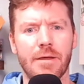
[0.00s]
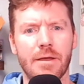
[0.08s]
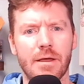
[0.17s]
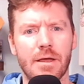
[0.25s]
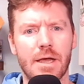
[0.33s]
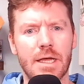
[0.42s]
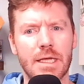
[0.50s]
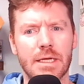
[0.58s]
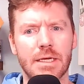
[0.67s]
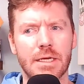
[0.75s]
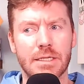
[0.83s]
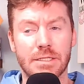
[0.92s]
Huh?
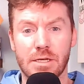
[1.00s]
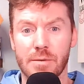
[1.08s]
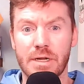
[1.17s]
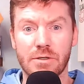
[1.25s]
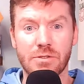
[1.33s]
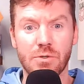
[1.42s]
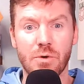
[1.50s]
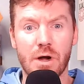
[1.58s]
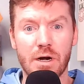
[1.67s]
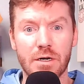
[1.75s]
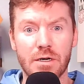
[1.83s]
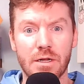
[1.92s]
Is it coming out too
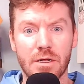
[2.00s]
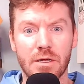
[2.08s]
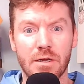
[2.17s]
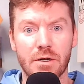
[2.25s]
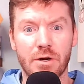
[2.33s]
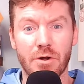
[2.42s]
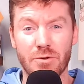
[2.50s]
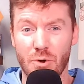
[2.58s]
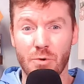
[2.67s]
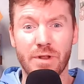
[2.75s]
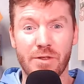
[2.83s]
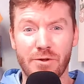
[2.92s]
hard? Are you
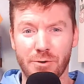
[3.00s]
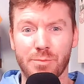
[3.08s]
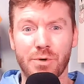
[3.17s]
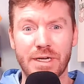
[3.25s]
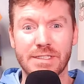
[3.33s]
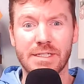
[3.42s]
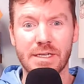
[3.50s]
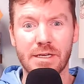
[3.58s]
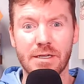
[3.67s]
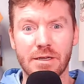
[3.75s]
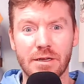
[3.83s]
going in there and you're bracing?